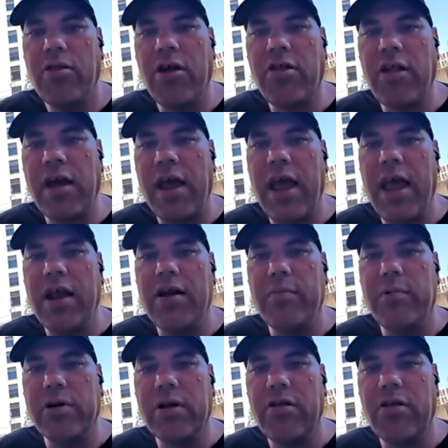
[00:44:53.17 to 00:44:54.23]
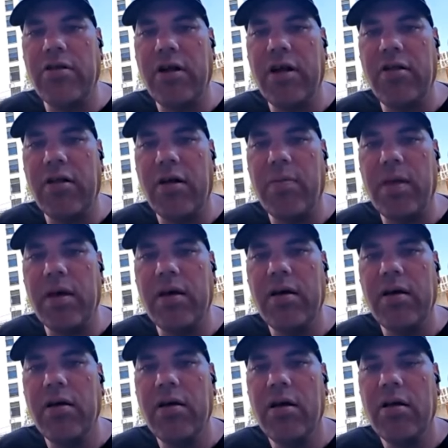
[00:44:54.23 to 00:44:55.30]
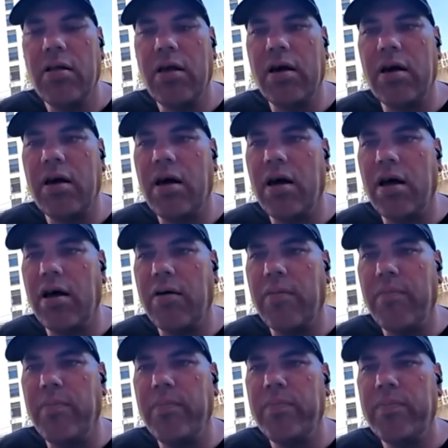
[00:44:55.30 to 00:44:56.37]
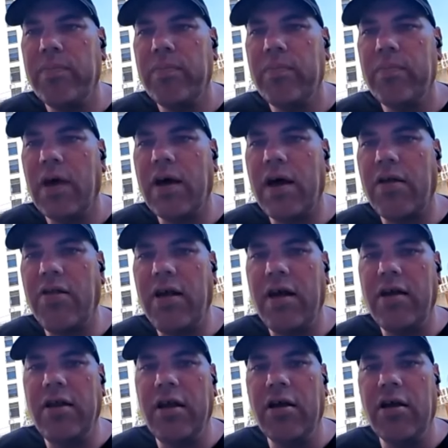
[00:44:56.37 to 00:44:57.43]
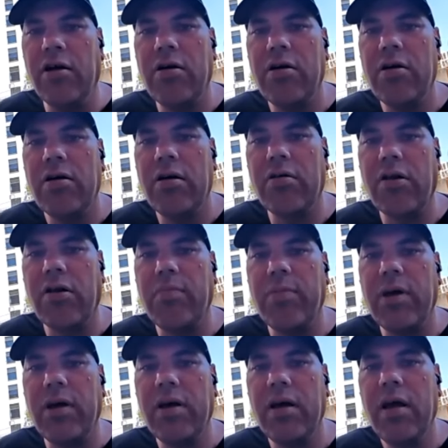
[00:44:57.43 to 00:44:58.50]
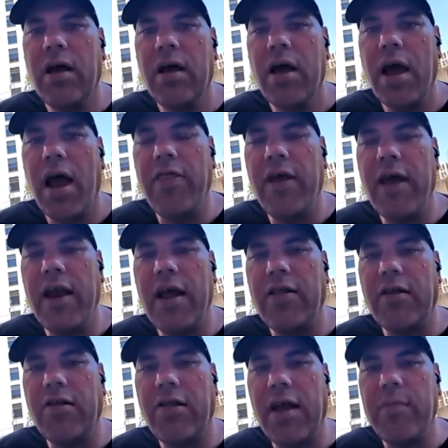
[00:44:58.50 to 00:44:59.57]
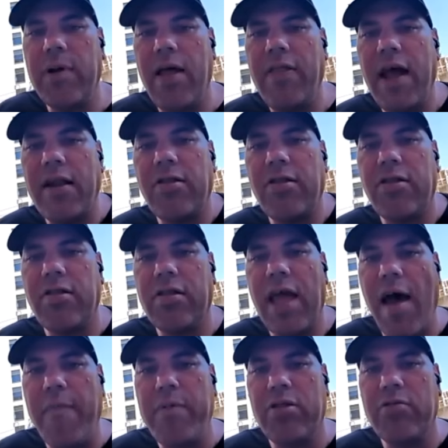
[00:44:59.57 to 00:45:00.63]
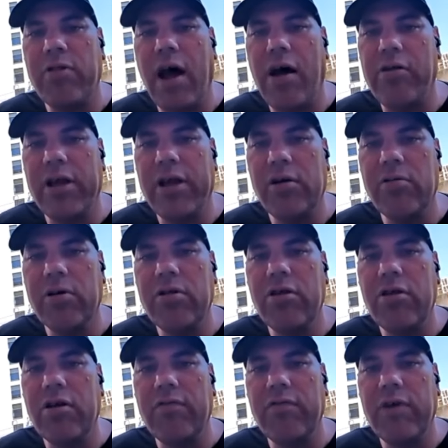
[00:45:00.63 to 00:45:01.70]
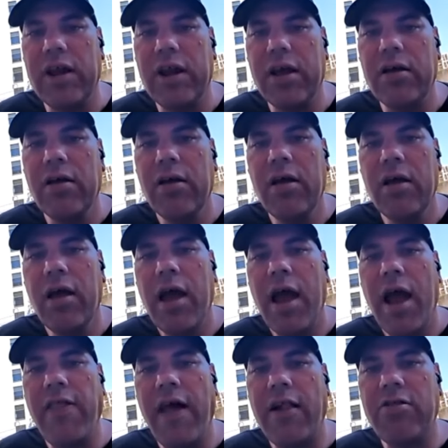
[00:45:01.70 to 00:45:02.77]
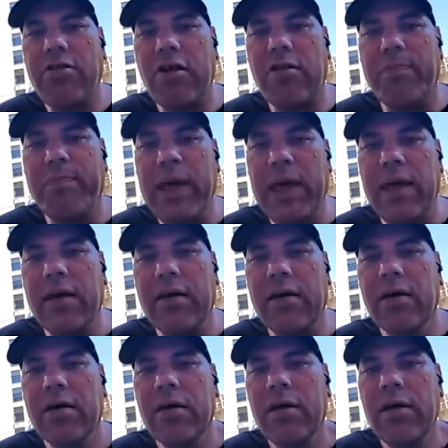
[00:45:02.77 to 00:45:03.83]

just like an animal can just see something, like like I see a deer or something, and then at the same time, and that's happens without language intervening, and that's just being.